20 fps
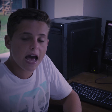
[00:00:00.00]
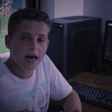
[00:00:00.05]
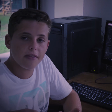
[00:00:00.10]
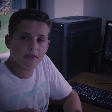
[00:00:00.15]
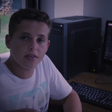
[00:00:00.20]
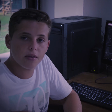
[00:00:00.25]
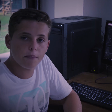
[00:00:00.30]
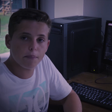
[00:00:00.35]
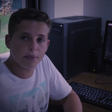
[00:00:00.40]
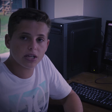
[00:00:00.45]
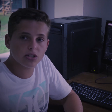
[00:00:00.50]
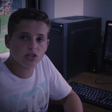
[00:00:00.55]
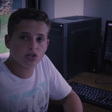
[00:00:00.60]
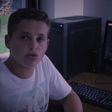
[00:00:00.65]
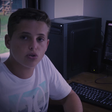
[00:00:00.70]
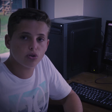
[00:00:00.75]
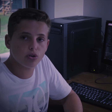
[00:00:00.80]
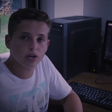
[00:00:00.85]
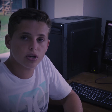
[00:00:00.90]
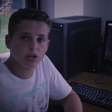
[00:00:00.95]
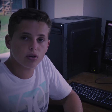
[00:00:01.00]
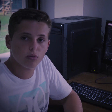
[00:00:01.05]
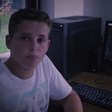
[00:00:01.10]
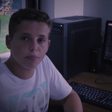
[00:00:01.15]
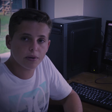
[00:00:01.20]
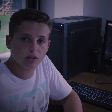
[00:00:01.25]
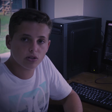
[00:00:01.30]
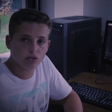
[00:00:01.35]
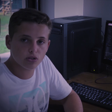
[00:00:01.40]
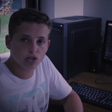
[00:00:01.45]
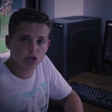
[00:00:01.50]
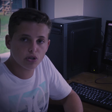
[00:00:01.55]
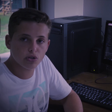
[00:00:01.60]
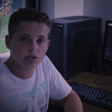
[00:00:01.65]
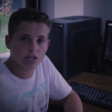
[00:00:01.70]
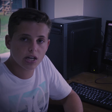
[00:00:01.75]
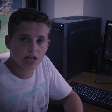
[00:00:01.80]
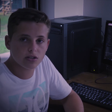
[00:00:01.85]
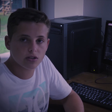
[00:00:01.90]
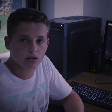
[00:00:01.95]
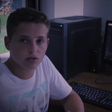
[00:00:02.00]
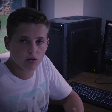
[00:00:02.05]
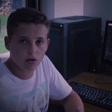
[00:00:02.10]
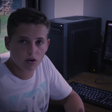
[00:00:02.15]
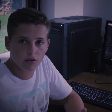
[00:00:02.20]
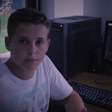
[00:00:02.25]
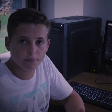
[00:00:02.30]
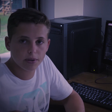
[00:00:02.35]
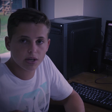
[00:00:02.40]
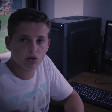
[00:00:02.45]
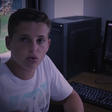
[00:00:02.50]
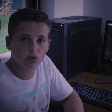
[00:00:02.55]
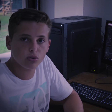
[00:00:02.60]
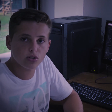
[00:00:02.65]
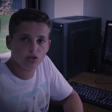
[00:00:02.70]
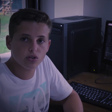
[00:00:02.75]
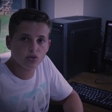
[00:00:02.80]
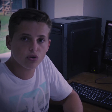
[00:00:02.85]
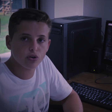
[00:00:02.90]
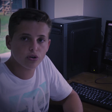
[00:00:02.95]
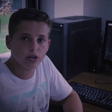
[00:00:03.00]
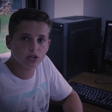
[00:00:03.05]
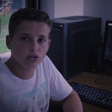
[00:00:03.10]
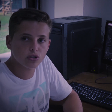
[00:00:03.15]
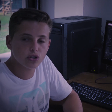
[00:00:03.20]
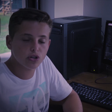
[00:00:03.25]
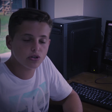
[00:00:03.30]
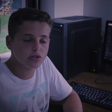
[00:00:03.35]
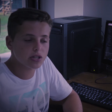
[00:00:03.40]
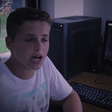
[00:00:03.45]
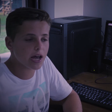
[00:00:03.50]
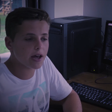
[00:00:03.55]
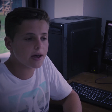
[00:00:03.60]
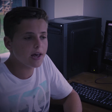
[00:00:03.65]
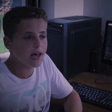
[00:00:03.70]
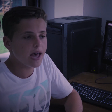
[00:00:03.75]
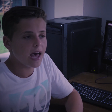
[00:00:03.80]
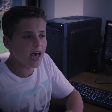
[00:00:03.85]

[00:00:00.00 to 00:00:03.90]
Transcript: And then the big tutorial will be on Tuesday, so it'll be called Tutorial Tuesday.